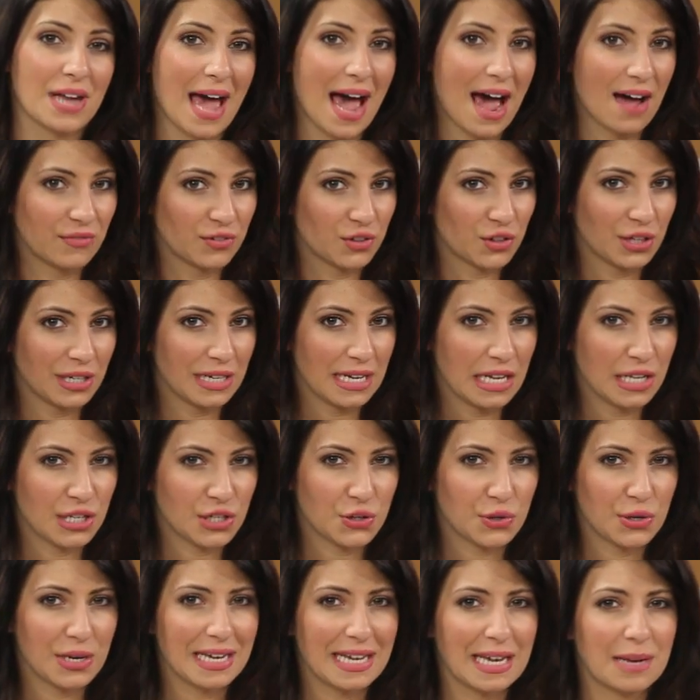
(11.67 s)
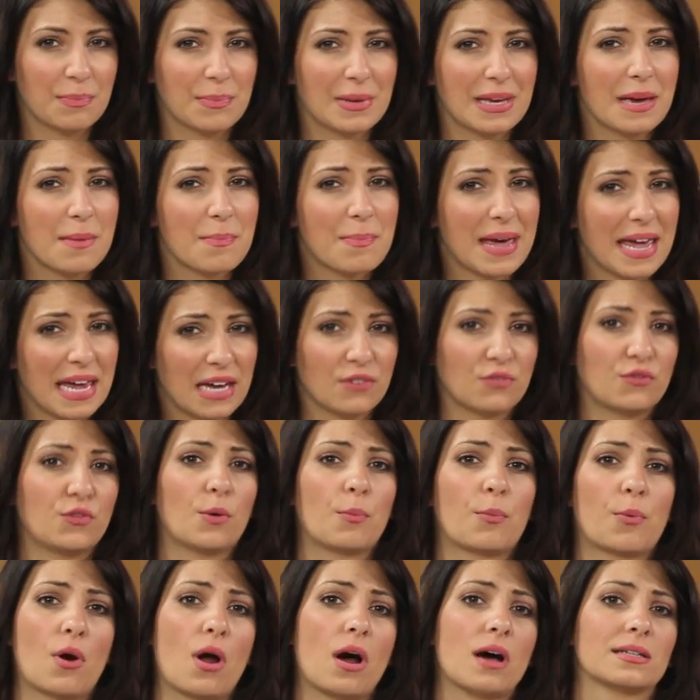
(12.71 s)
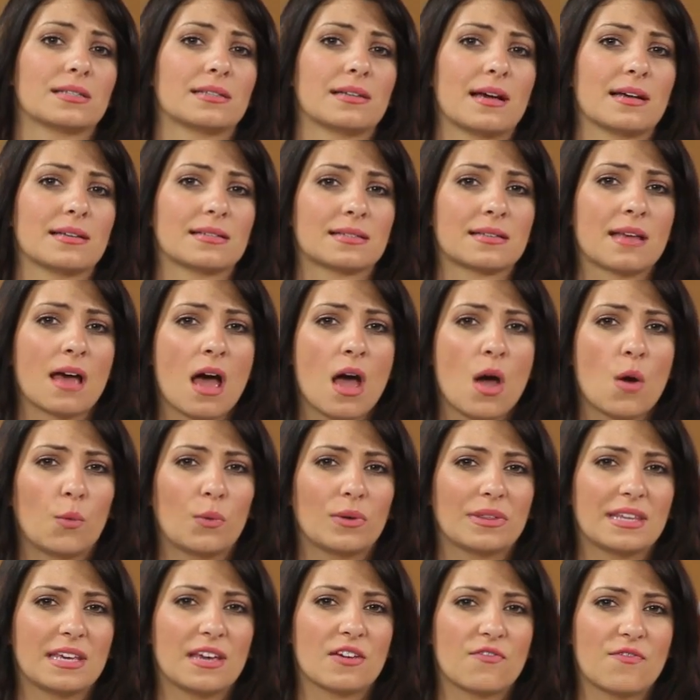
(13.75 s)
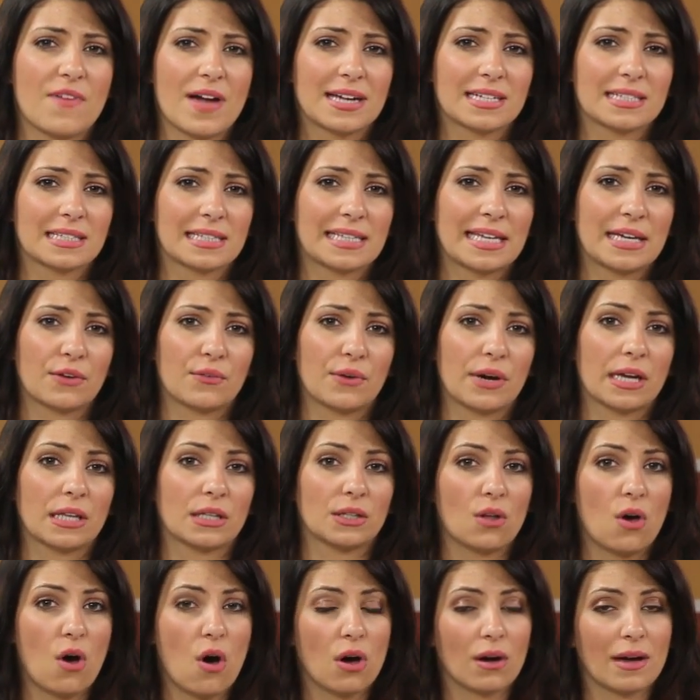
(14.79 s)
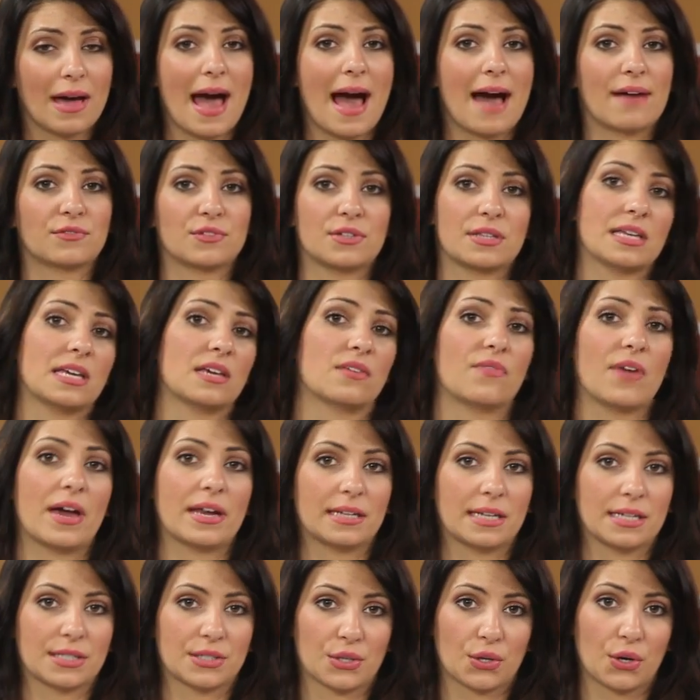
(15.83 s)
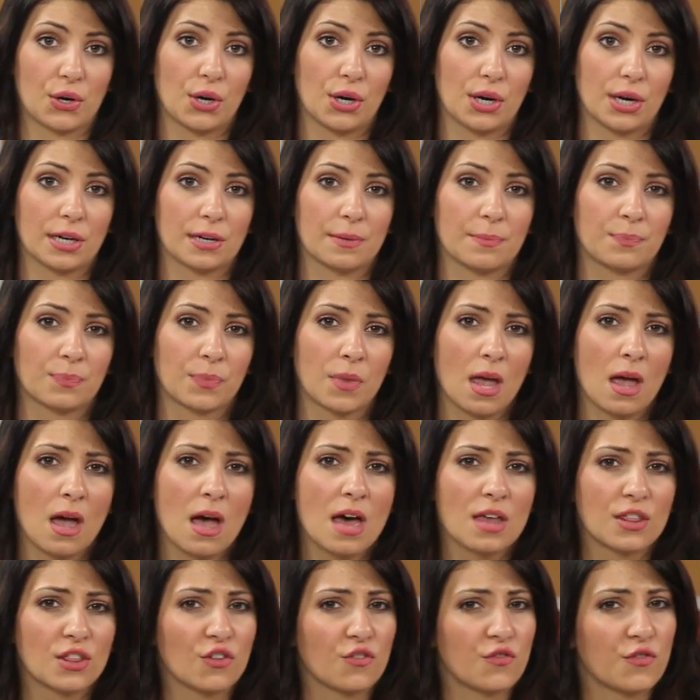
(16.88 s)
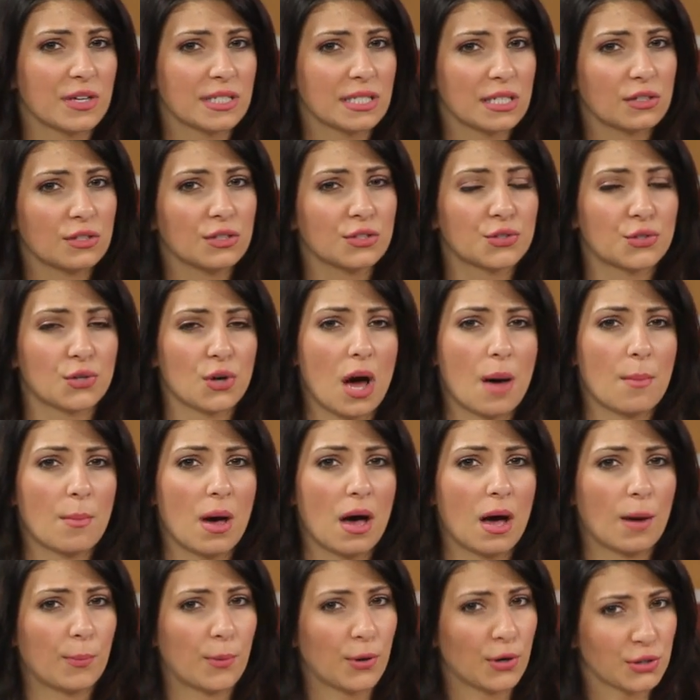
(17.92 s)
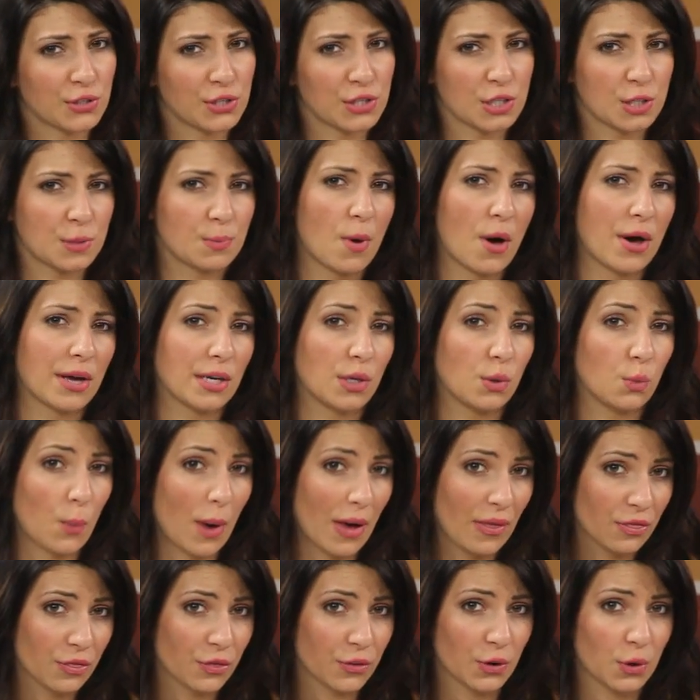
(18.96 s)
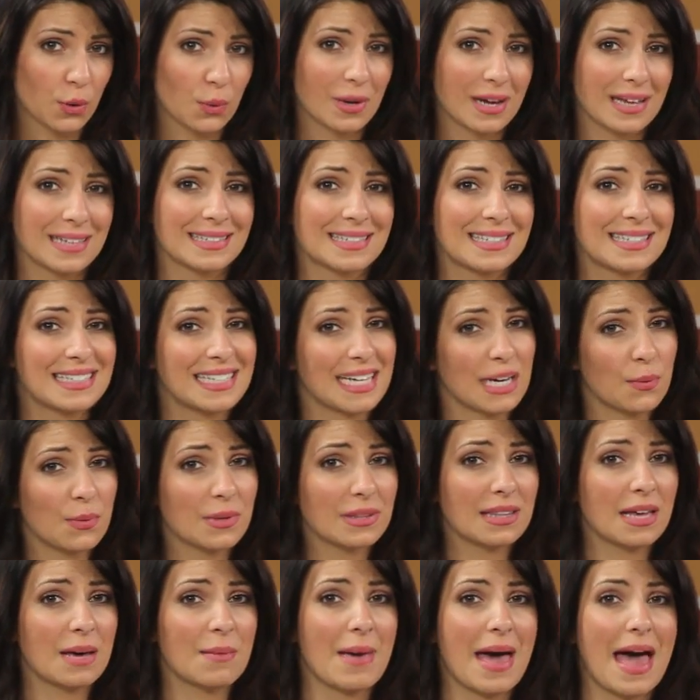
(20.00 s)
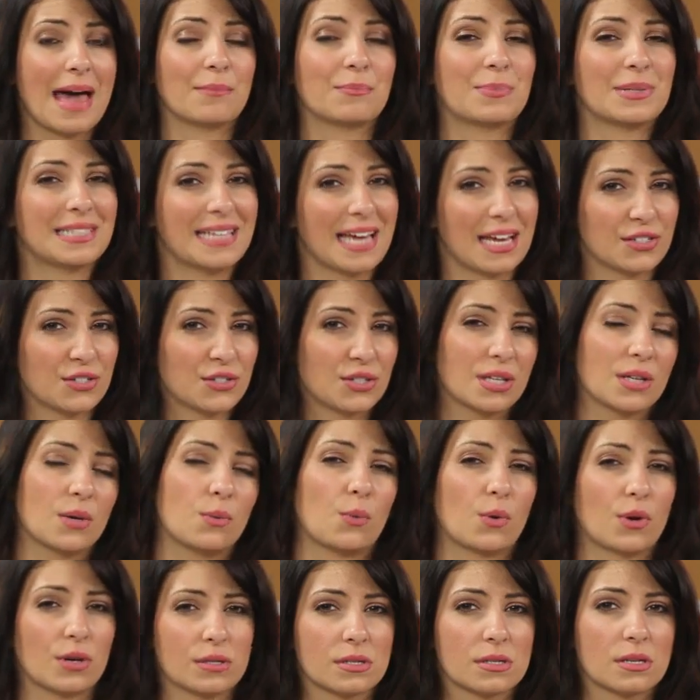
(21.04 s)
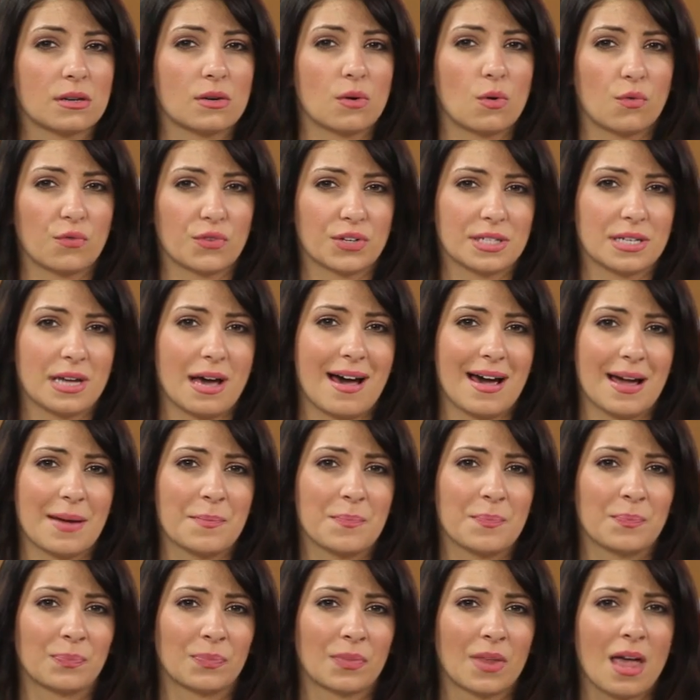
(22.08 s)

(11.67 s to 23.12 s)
after an injury can be a painful process, with the effects lingering long after the event has occurred. The physical trauma a person's body went through can stick with them and potentially worsen over time.